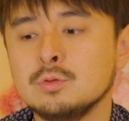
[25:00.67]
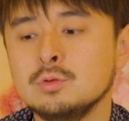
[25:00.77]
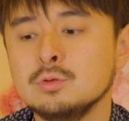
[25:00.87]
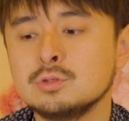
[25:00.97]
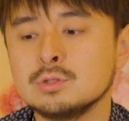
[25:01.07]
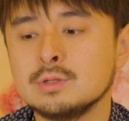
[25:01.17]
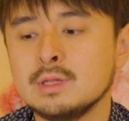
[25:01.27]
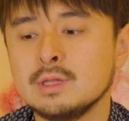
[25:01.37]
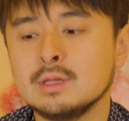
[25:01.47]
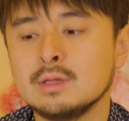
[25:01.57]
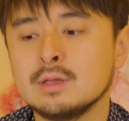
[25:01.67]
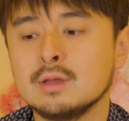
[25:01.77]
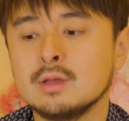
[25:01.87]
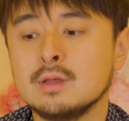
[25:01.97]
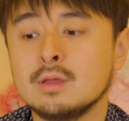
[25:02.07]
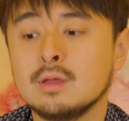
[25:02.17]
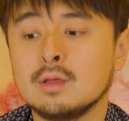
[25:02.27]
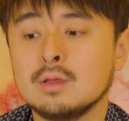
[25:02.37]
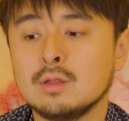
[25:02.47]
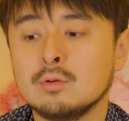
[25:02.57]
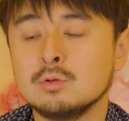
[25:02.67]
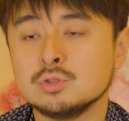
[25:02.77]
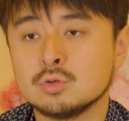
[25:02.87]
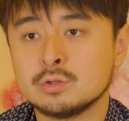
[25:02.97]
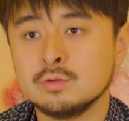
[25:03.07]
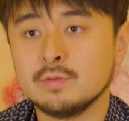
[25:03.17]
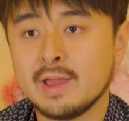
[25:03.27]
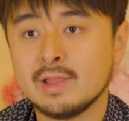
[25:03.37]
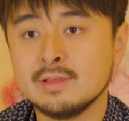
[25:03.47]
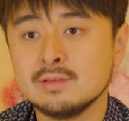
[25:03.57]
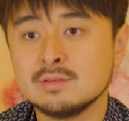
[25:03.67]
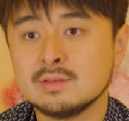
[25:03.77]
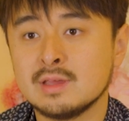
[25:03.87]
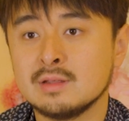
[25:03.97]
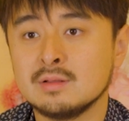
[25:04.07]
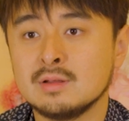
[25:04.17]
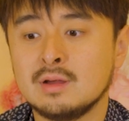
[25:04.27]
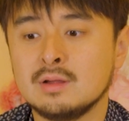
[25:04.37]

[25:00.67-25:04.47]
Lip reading: usually, you know, resort to violence and